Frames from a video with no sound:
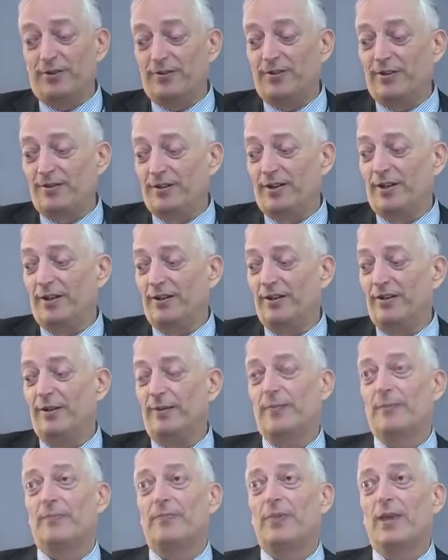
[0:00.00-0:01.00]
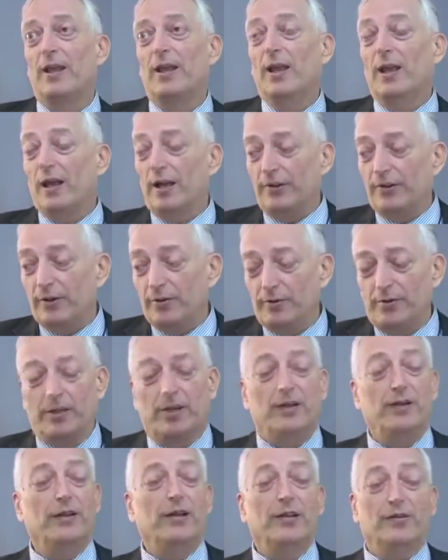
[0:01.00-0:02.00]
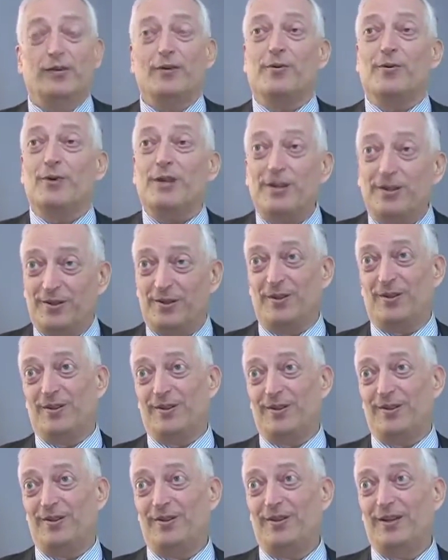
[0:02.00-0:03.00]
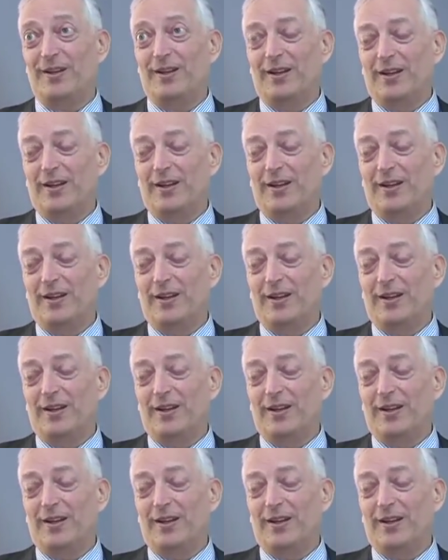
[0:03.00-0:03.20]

to China. And so China has agreed to this.